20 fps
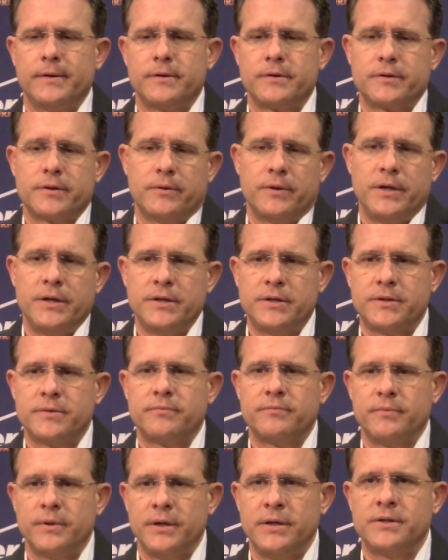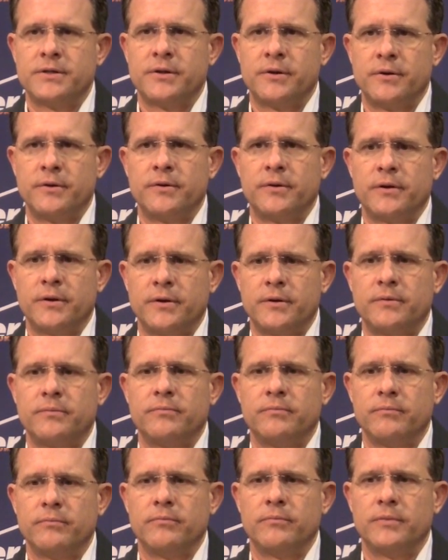So he's earned their
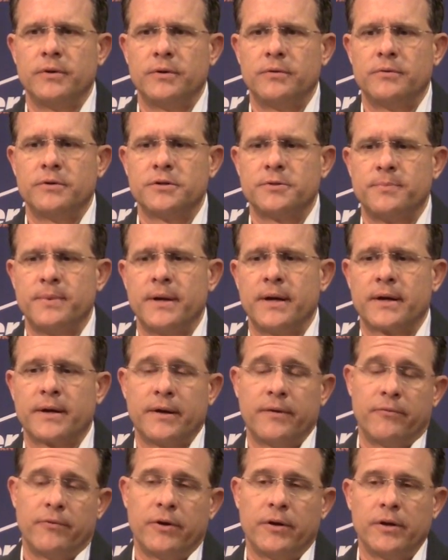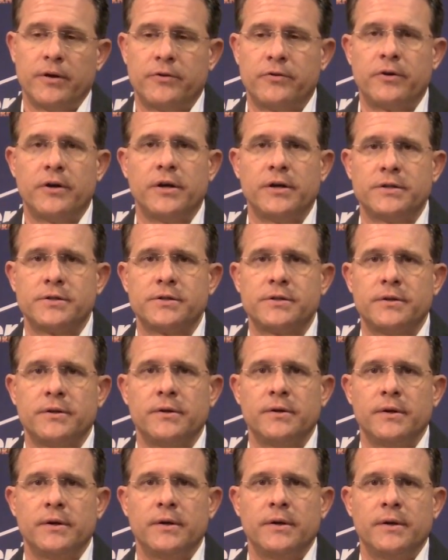respect and really trust
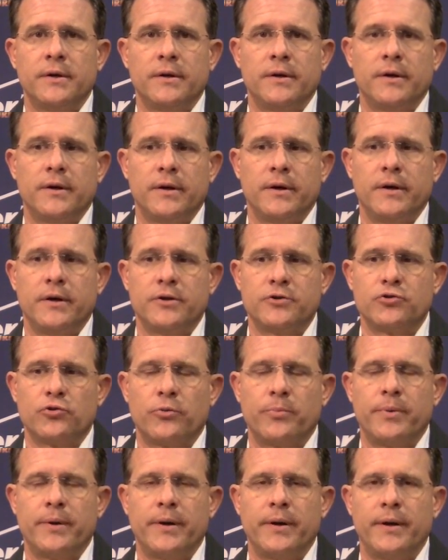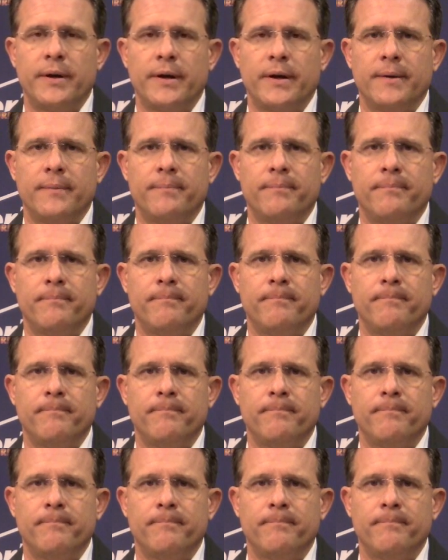in a short period of time.